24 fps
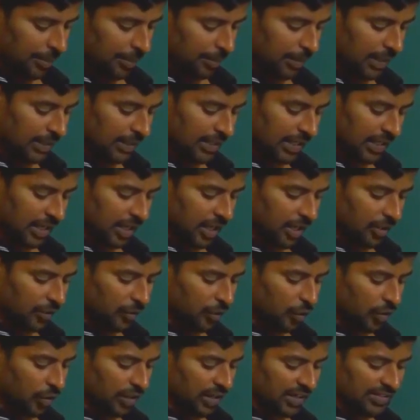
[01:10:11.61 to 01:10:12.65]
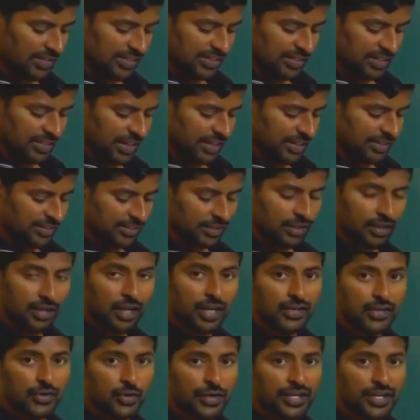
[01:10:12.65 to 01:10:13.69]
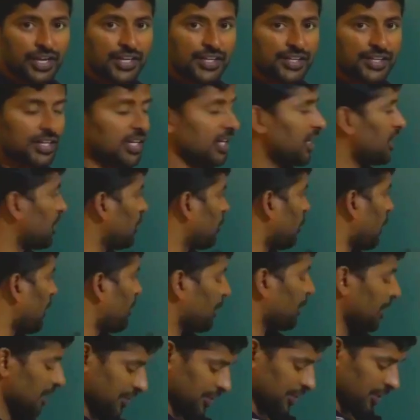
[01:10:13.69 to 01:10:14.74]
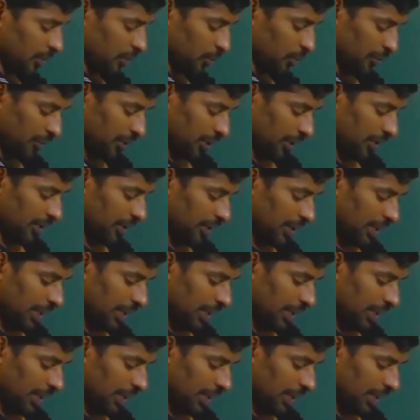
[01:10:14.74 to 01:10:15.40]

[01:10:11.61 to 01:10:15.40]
But there are no constraints on rotational and vibrational motion.